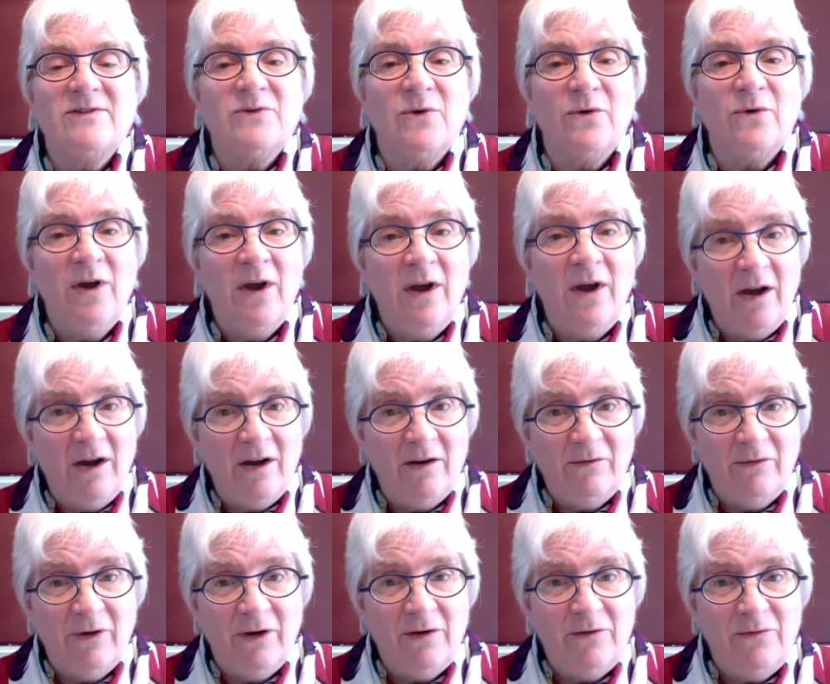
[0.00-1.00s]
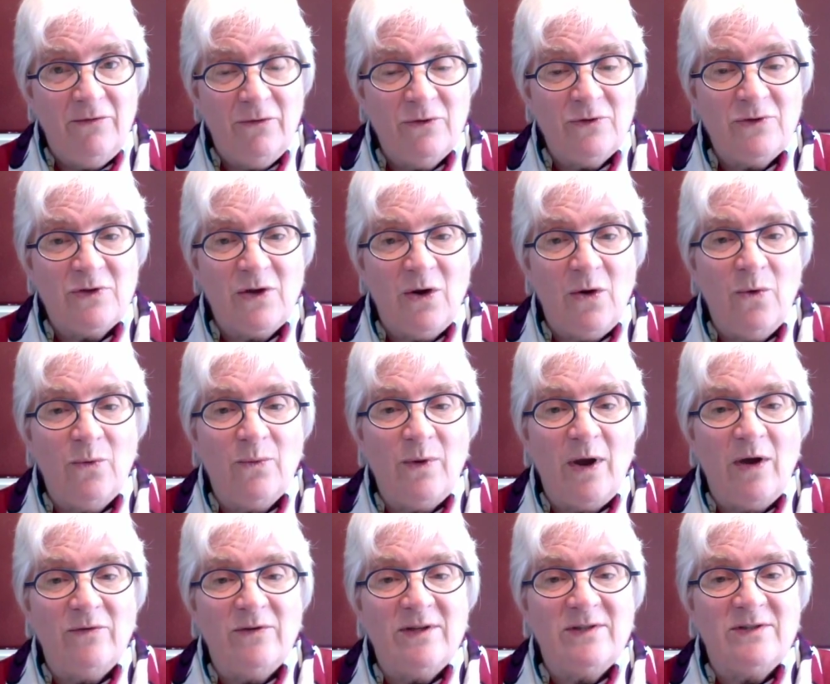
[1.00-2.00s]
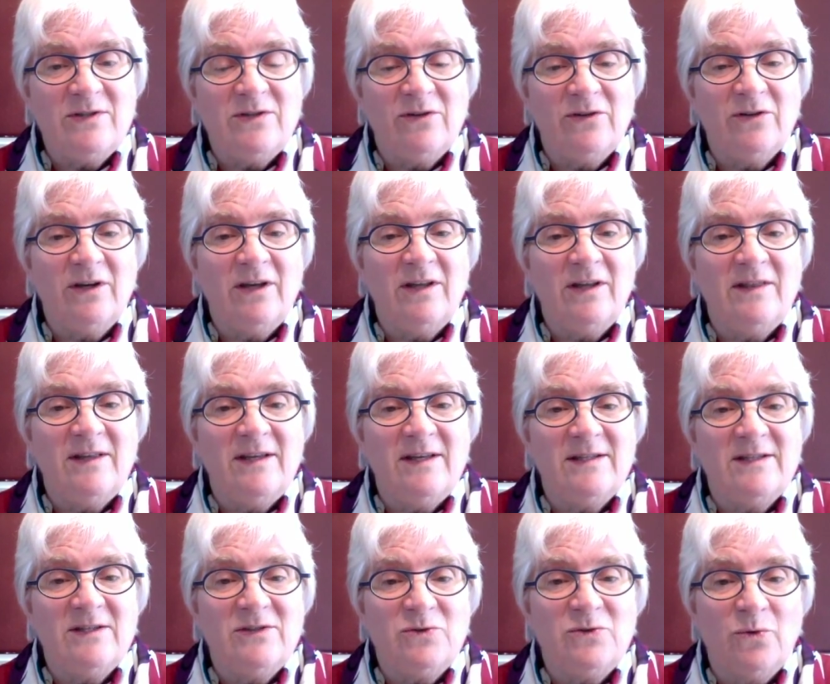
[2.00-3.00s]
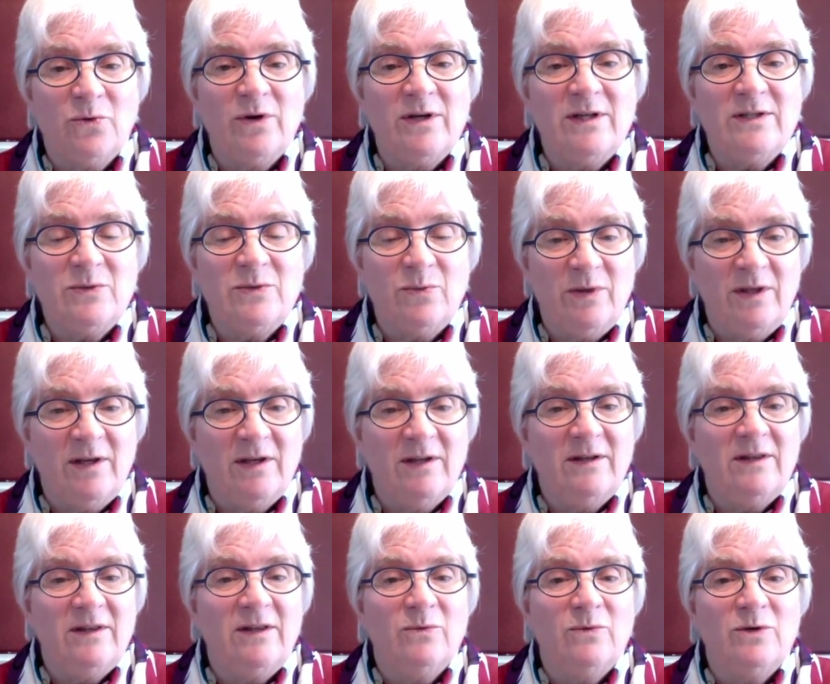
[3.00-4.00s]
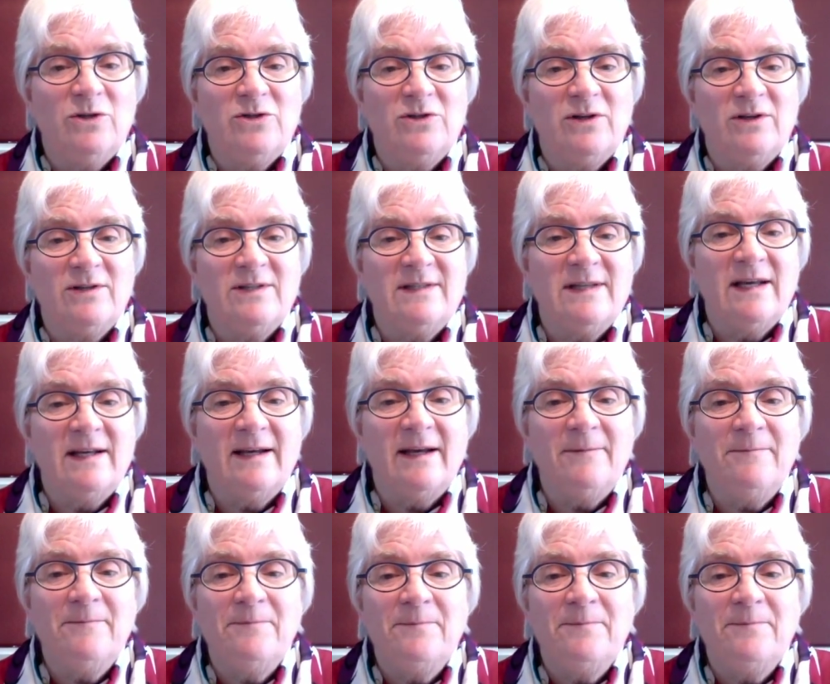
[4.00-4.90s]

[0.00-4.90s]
So our very first go-around is to look at these stories within the original setting.